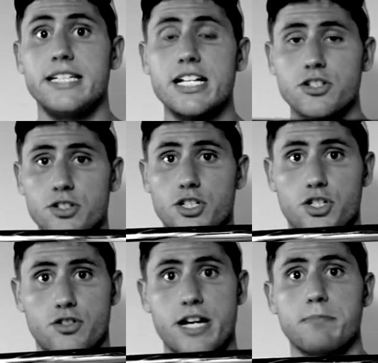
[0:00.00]
Ditch the
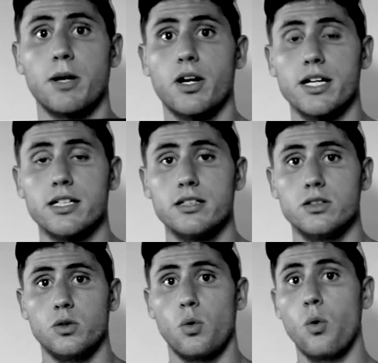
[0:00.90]
straight bar
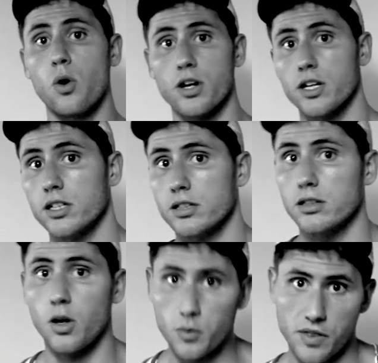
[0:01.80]
or
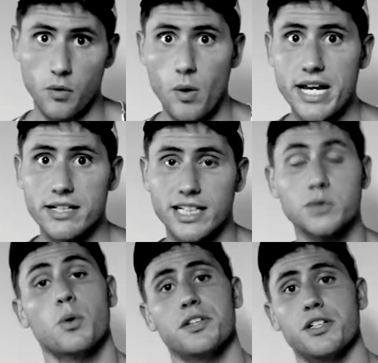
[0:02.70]
lower the weight.
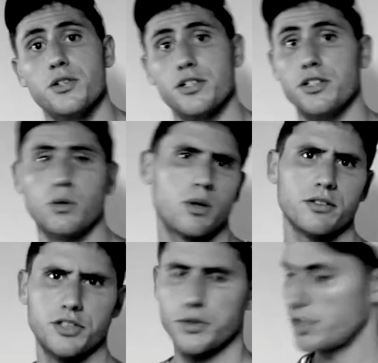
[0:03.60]
That's one thing you can do.
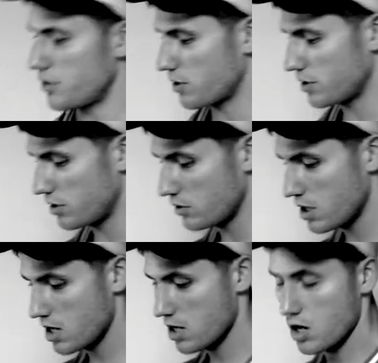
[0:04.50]
Well, two things you can do.